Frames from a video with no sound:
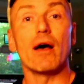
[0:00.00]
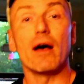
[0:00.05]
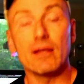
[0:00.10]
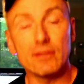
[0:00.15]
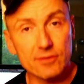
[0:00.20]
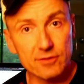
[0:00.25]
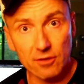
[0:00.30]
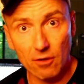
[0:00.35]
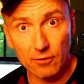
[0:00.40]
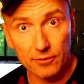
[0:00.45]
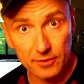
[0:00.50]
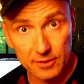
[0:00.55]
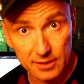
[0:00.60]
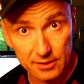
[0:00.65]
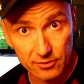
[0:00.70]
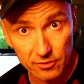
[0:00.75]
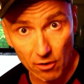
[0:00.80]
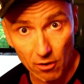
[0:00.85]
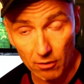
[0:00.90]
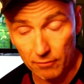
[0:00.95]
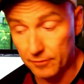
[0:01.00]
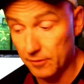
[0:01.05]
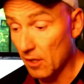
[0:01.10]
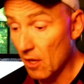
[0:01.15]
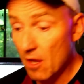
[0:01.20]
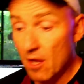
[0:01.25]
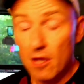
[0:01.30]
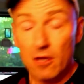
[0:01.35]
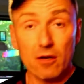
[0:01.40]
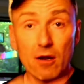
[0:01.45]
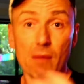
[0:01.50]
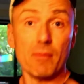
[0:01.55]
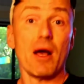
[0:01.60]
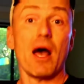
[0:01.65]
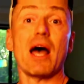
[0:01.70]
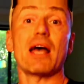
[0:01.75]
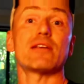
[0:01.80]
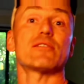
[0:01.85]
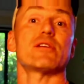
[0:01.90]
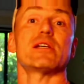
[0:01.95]
Salt dissolves.
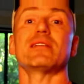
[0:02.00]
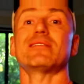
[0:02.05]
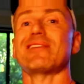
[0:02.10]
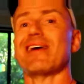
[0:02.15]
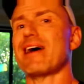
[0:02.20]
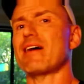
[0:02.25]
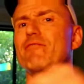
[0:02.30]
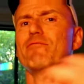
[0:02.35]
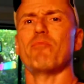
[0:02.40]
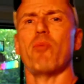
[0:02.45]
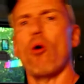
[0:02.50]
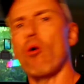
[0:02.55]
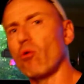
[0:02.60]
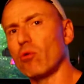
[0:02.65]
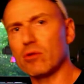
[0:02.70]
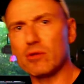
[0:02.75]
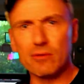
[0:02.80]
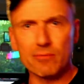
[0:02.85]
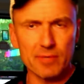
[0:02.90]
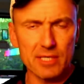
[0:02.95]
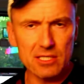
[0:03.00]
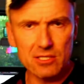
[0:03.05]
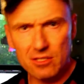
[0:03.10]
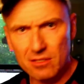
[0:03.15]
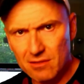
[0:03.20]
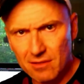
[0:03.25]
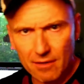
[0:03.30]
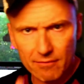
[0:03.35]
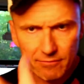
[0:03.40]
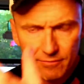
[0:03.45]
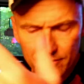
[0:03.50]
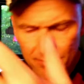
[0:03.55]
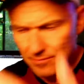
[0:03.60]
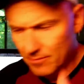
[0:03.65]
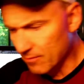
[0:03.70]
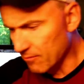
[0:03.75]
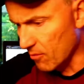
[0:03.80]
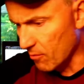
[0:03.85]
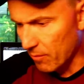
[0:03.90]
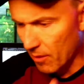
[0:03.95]
Carbohydrates have polar regions, have
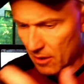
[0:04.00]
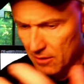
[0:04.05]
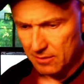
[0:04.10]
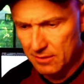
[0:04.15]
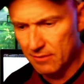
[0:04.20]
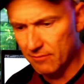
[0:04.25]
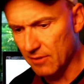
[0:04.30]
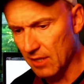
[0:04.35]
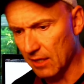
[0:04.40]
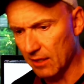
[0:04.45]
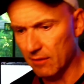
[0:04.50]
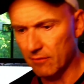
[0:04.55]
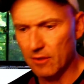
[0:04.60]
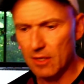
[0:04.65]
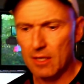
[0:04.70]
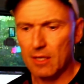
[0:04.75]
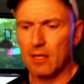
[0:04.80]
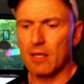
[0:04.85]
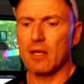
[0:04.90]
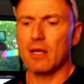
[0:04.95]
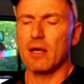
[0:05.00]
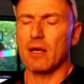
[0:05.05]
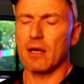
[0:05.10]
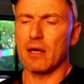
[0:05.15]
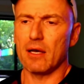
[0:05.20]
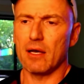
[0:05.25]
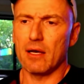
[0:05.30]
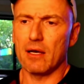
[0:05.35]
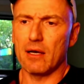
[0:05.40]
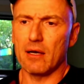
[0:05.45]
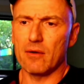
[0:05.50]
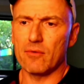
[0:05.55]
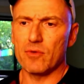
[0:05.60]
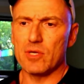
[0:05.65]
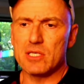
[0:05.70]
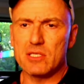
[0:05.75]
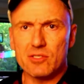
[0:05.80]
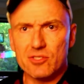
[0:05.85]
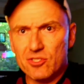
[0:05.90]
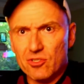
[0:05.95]
positive, negative
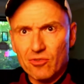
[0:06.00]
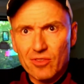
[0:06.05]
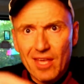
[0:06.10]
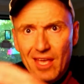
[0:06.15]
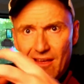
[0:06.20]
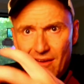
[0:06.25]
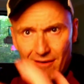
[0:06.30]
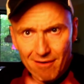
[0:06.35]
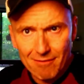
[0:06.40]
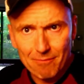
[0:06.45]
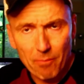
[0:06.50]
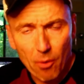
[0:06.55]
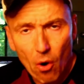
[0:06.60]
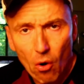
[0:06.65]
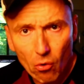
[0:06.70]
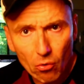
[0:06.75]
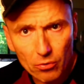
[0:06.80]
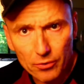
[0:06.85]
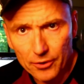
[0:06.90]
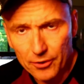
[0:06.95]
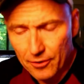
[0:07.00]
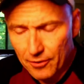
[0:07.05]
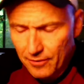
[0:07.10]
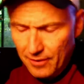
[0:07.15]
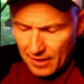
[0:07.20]
regions, so they are polar.